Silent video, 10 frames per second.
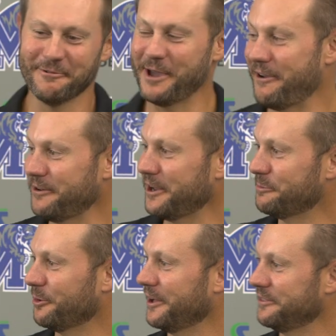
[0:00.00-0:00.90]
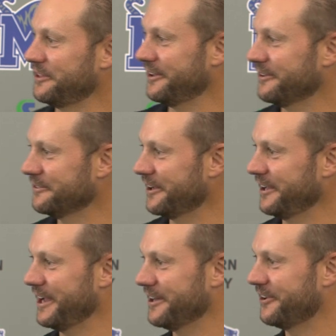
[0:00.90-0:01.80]
we haven't had to pull out the old
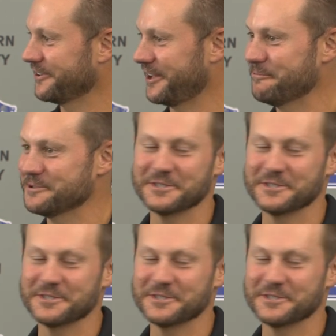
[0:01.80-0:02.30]
analog tape,